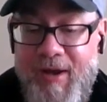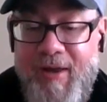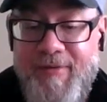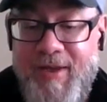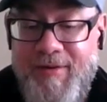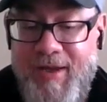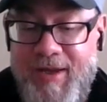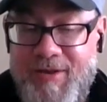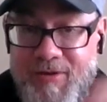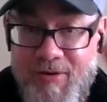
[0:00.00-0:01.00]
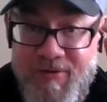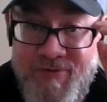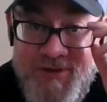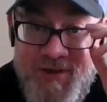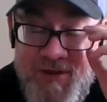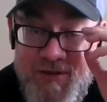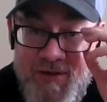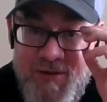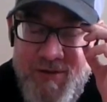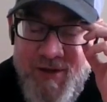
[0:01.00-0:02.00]
and then they closed
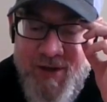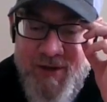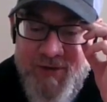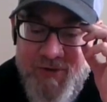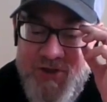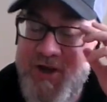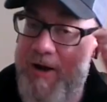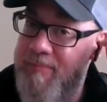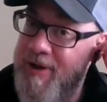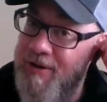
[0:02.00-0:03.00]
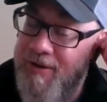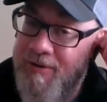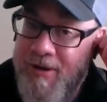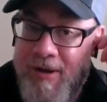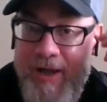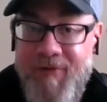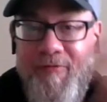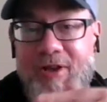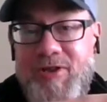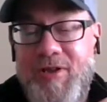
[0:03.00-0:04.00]
their shop here.
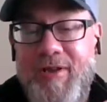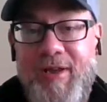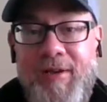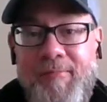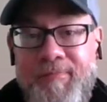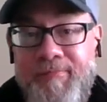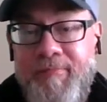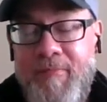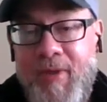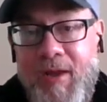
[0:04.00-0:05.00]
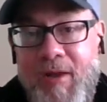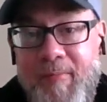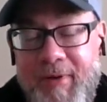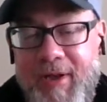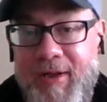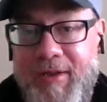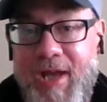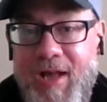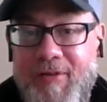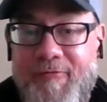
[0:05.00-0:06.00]
Eventually, company in
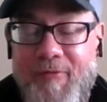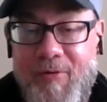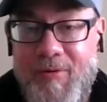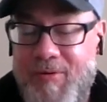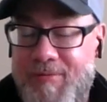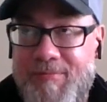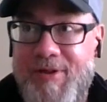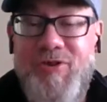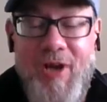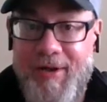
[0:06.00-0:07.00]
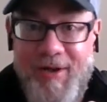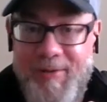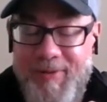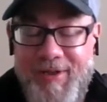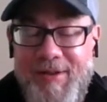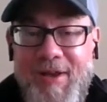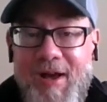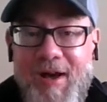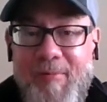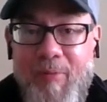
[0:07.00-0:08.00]
California or China,
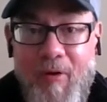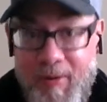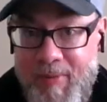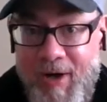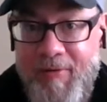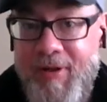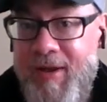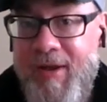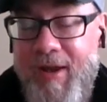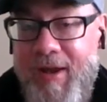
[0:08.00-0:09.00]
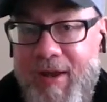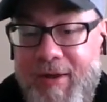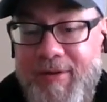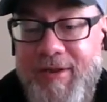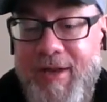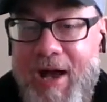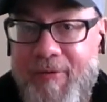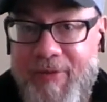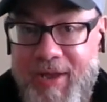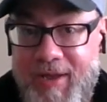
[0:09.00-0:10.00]
bought them out, and
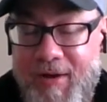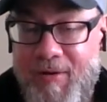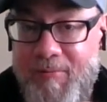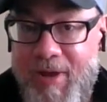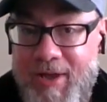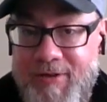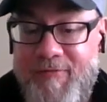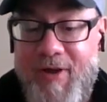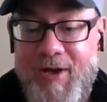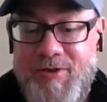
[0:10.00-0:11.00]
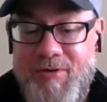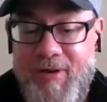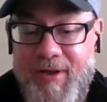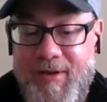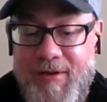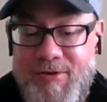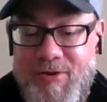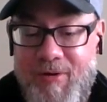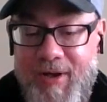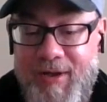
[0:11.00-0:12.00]
now they are manufacturing
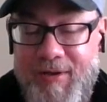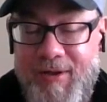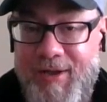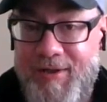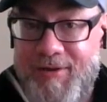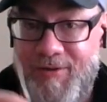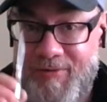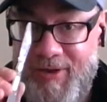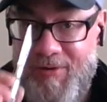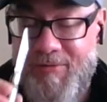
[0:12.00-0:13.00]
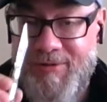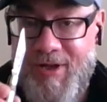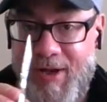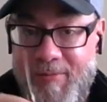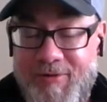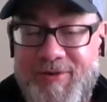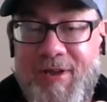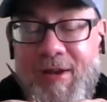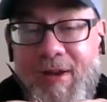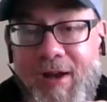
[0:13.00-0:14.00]
Schrade, including Old Timers,
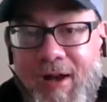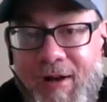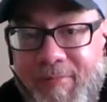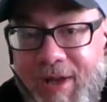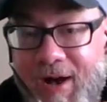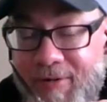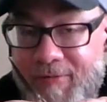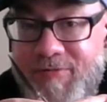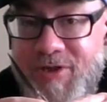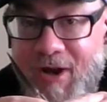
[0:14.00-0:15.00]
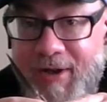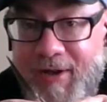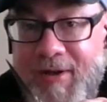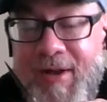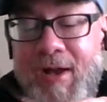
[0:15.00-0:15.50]
out of China.